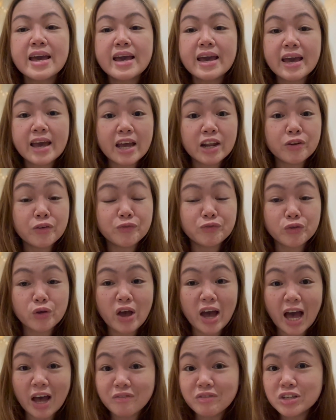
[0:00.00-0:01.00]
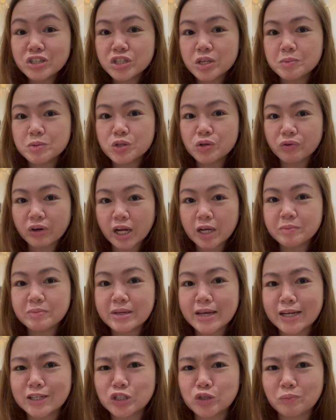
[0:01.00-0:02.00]
And if you haven't subscribed
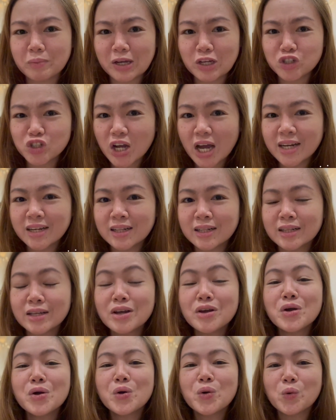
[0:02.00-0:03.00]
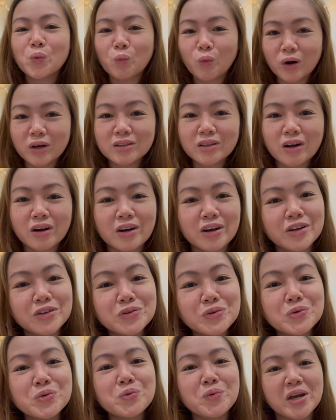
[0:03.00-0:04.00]
yet to my channel, what are
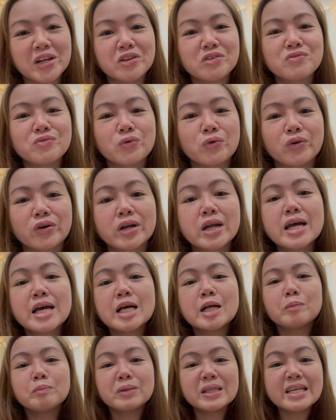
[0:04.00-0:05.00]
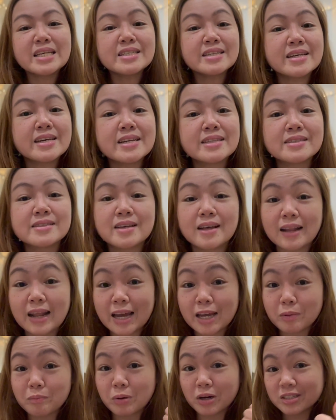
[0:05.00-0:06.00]
you waiting for? Please hit the
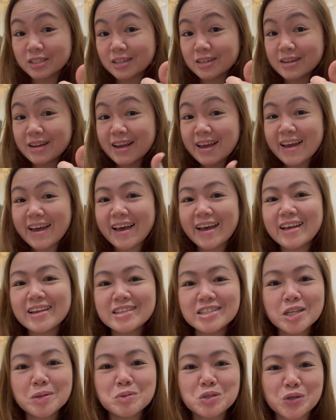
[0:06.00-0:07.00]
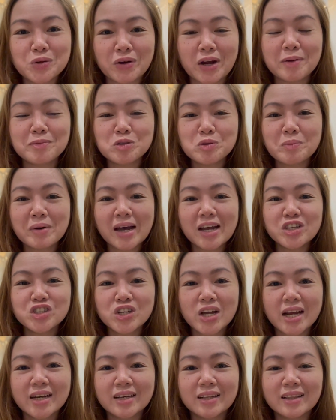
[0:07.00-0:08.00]
like button and subscribe to my
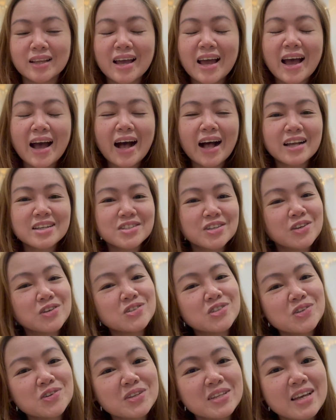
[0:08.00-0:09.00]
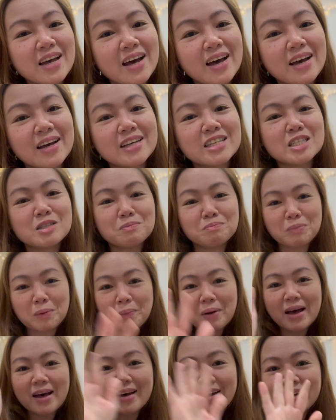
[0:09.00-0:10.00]
channel. I'll see you soon, guys.
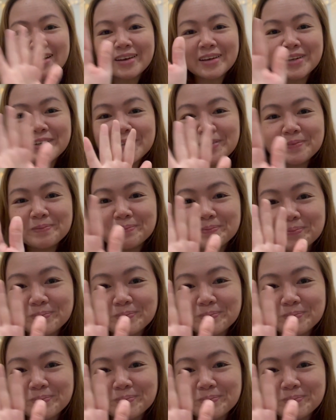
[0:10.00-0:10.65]
Bye-bye!